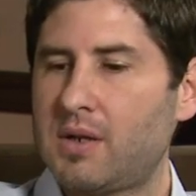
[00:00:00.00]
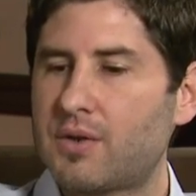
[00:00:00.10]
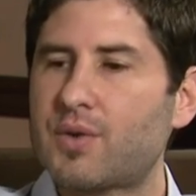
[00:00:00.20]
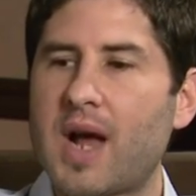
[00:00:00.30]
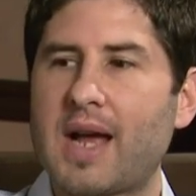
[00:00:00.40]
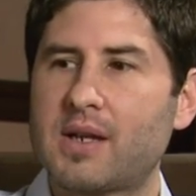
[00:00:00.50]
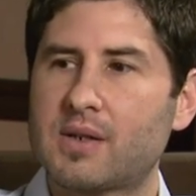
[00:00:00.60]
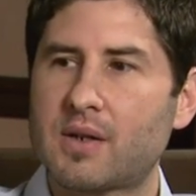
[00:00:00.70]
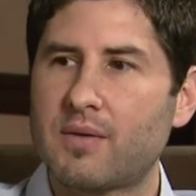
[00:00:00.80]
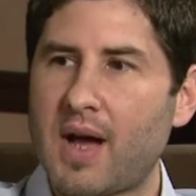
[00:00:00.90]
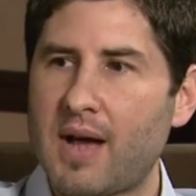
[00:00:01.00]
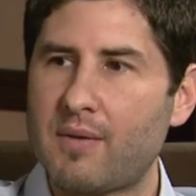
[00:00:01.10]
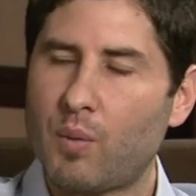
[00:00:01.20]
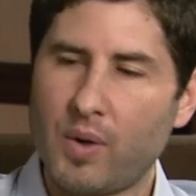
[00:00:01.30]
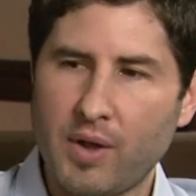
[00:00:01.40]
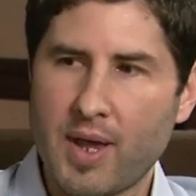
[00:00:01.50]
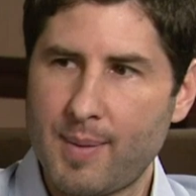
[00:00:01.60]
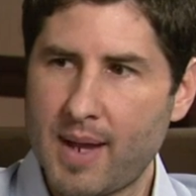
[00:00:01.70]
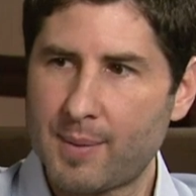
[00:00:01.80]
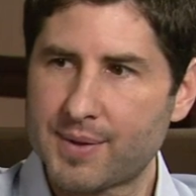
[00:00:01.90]
trying to survive. Will they
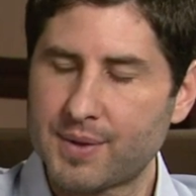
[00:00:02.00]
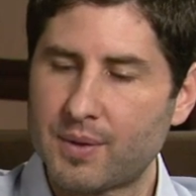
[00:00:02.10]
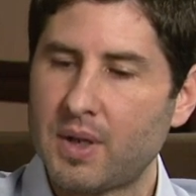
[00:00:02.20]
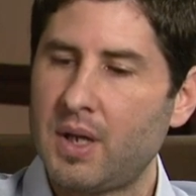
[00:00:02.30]
be able to?